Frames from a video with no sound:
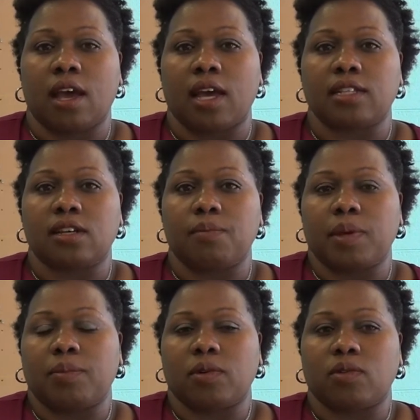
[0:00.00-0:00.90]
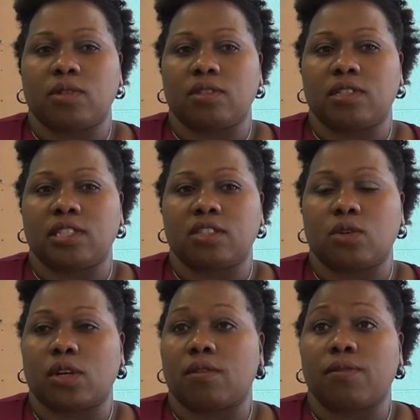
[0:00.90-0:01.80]
And some people could just
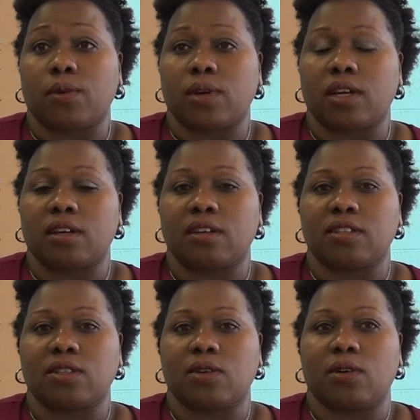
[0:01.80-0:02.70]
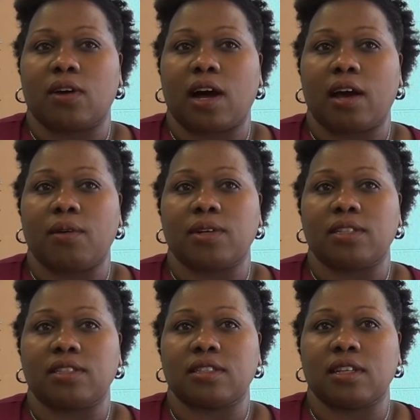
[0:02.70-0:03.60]
not afford. So I
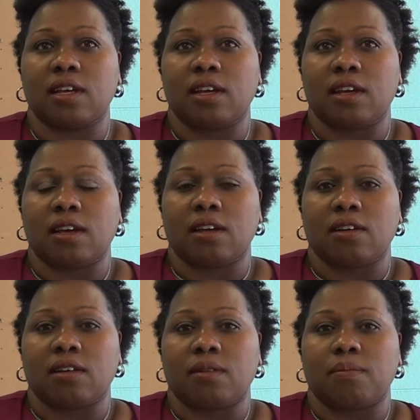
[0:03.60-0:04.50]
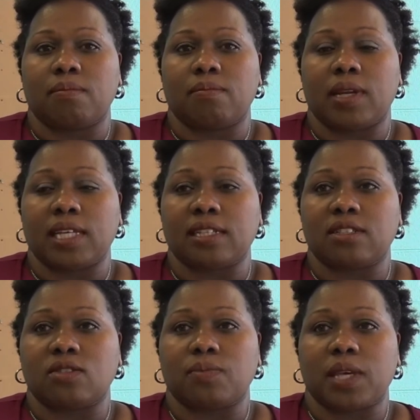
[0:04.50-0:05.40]
was
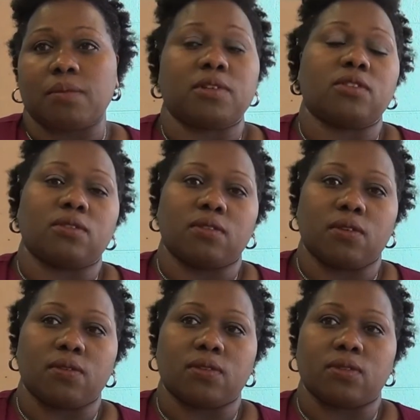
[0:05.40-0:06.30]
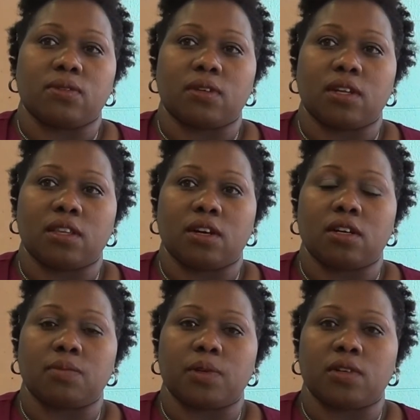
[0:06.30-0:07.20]
blessed to be able to go to the
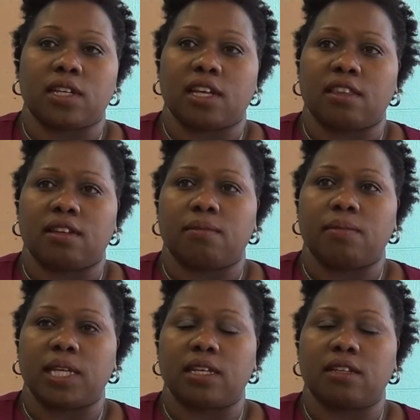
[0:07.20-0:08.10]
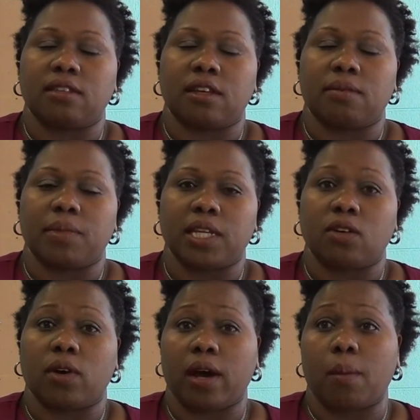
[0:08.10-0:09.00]
hospital and get the
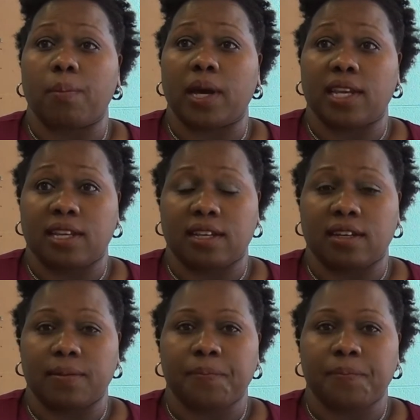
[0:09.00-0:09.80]
medical help I needed.